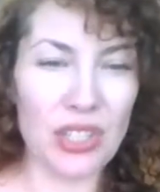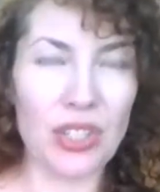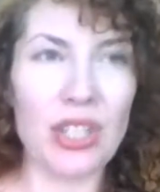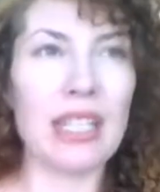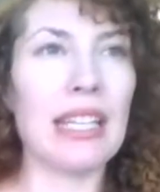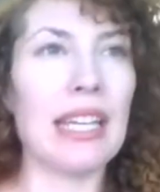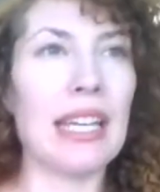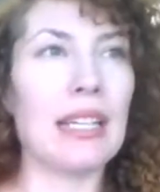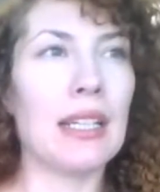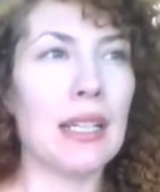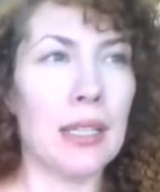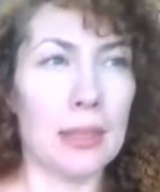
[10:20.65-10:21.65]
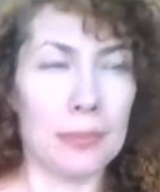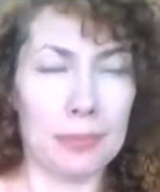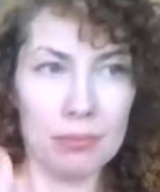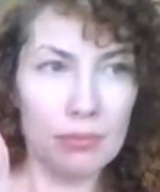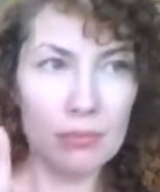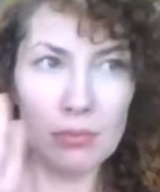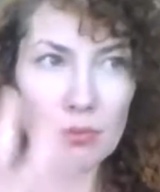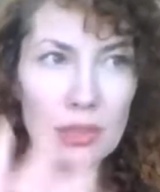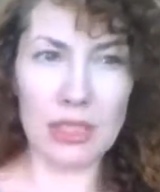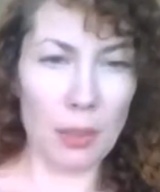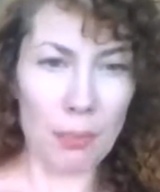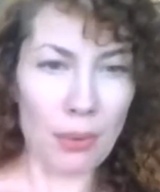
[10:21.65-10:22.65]
You're going to get
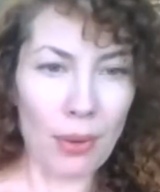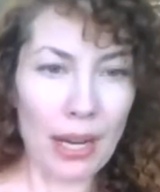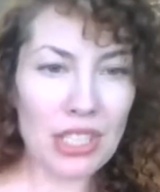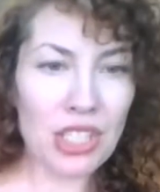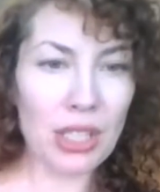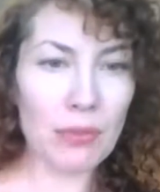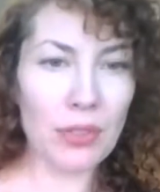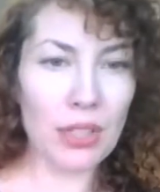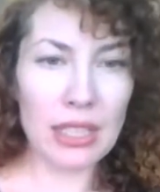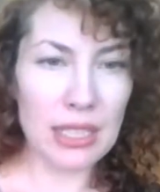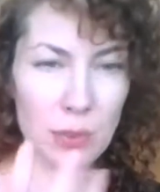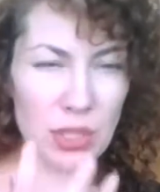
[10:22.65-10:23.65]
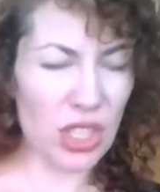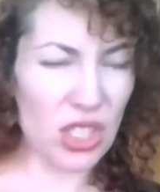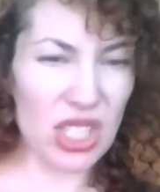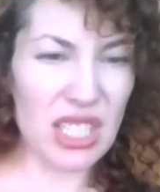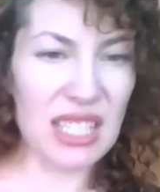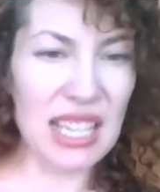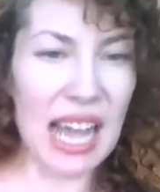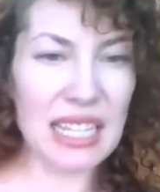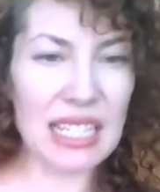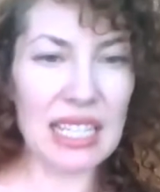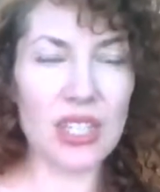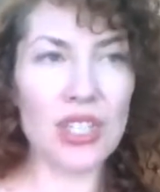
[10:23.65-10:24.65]
depression feelings, which is just
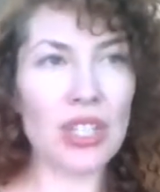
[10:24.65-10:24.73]
sadness.